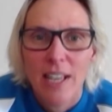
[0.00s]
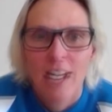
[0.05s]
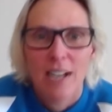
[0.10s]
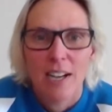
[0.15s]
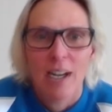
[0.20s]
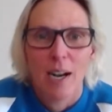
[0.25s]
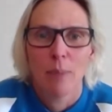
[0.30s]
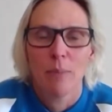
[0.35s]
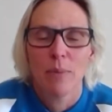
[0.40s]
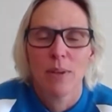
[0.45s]

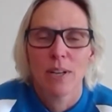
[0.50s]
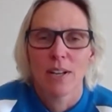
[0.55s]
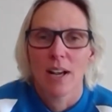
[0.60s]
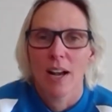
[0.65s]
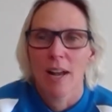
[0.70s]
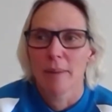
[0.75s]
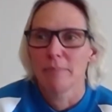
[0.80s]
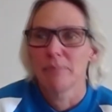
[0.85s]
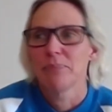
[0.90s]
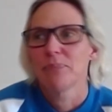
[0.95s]
I'm in,
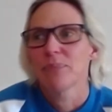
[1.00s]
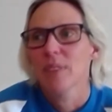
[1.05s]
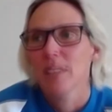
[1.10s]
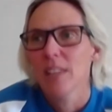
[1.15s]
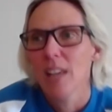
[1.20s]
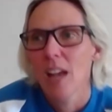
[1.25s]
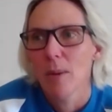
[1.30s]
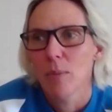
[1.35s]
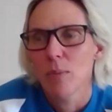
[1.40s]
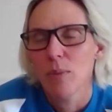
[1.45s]

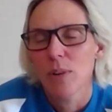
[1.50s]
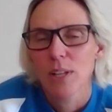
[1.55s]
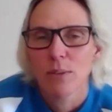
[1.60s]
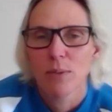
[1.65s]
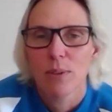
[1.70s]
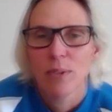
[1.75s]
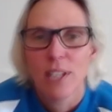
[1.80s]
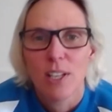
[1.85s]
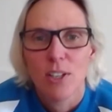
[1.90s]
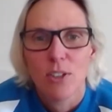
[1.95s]
I'm really,
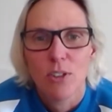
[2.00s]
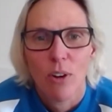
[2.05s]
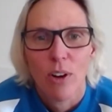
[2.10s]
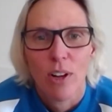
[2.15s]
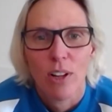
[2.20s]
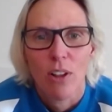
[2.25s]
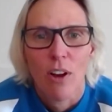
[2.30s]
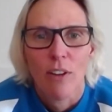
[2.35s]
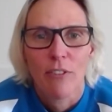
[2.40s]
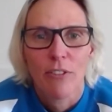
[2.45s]
really
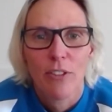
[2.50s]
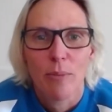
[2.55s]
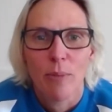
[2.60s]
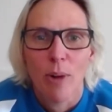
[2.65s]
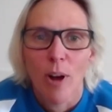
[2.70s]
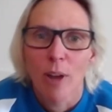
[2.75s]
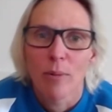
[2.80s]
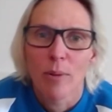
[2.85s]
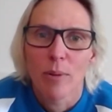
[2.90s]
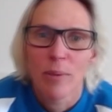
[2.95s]
enjoying life at the
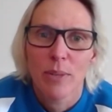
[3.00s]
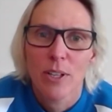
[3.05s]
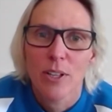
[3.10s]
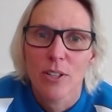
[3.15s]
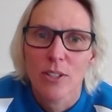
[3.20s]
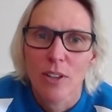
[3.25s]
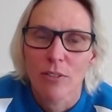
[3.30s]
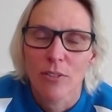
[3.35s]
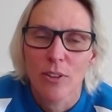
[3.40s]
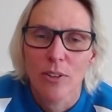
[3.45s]
moment
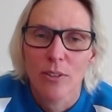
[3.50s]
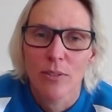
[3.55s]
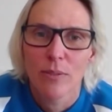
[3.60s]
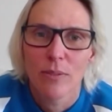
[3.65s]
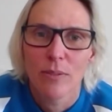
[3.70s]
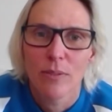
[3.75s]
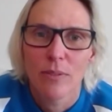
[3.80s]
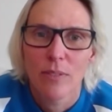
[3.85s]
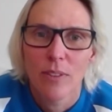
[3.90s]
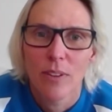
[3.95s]
because
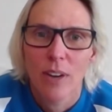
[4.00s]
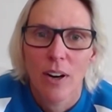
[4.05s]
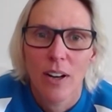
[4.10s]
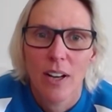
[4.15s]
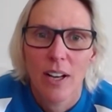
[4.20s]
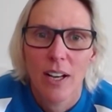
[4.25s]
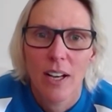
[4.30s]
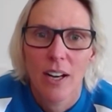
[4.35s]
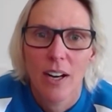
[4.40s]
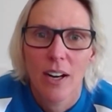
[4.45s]

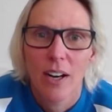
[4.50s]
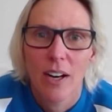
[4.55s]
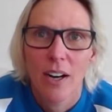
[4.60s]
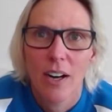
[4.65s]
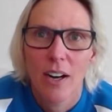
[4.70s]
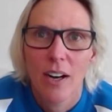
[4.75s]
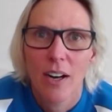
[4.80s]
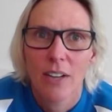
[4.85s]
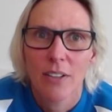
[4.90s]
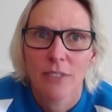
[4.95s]

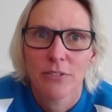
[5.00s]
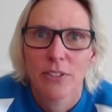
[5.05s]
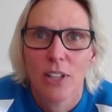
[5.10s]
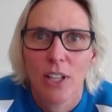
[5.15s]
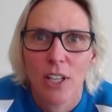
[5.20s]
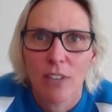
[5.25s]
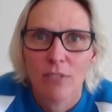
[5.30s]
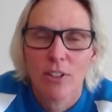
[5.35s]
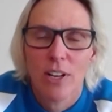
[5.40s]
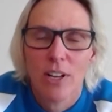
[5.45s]
I feel
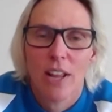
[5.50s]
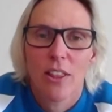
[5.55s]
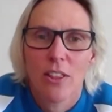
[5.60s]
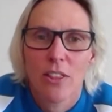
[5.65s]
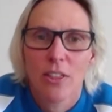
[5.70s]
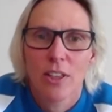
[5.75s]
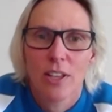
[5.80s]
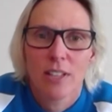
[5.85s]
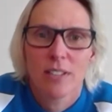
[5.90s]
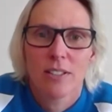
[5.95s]
like I've got other
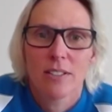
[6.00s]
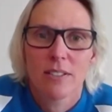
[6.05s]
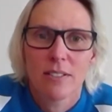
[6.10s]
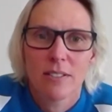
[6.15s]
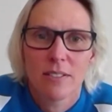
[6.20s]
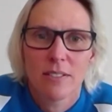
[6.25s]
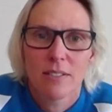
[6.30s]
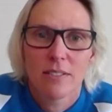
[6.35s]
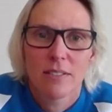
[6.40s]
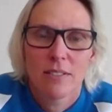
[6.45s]
things,
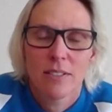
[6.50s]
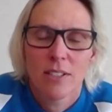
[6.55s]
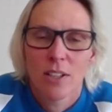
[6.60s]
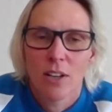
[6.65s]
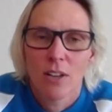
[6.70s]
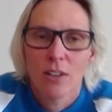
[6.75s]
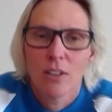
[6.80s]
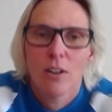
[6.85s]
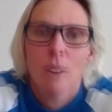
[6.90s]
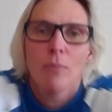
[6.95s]
you
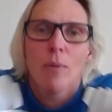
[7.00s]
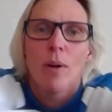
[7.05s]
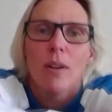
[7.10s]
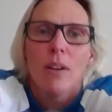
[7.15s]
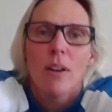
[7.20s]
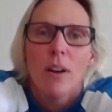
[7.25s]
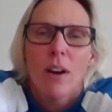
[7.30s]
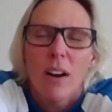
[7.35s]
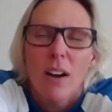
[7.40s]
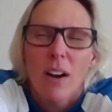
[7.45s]
know,
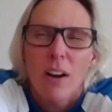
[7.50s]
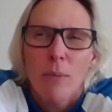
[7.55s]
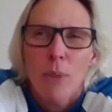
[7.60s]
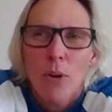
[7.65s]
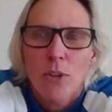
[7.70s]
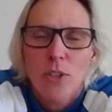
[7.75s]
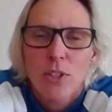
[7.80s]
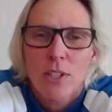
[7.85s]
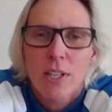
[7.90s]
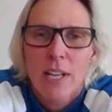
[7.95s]
I'm
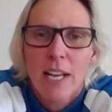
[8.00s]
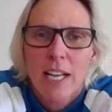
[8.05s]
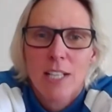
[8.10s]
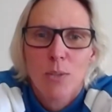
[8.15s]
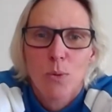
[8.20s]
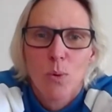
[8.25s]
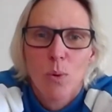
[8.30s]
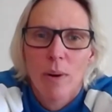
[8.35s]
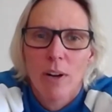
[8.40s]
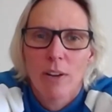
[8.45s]
not just the
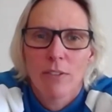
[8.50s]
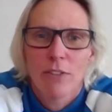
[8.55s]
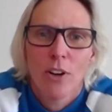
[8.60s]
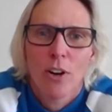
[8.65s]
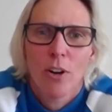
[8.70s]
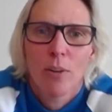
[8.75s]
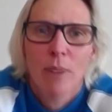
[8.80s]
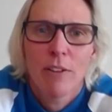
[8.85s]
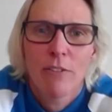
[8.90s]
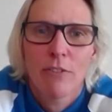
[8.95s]
next swimmer, if you know
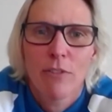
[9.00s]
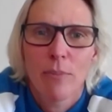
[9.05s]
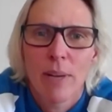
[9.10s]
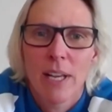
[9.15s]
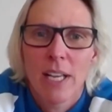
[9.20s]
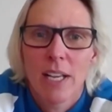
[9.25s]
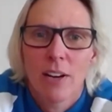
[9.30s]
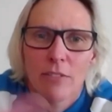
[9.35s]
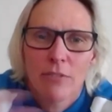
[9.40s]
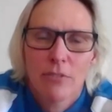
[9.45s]
what I mean, for
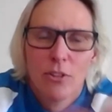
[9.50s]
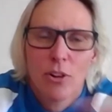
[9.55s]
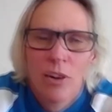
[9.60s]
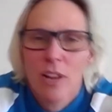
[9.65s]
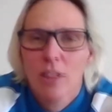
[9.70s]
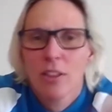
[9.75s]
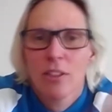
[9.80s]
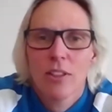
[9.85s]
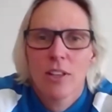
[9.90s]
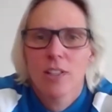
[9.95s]
me. Yeah. I've got
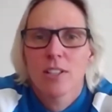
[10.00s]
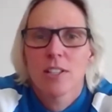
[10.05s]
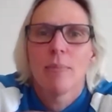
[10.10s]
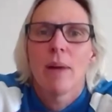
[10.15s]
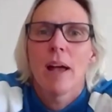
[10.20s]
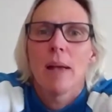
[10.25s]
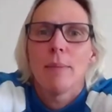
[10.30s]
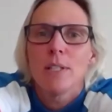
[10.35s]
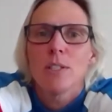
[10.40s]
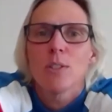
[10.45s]
other things I'm
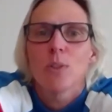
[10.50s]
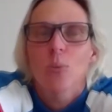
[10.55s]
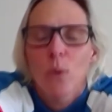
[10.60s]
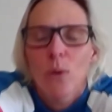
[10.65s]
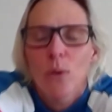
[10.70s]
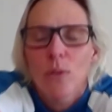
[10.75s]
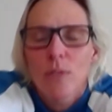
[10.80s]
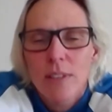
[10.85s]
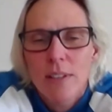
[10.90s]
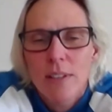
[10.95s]
aiming towards.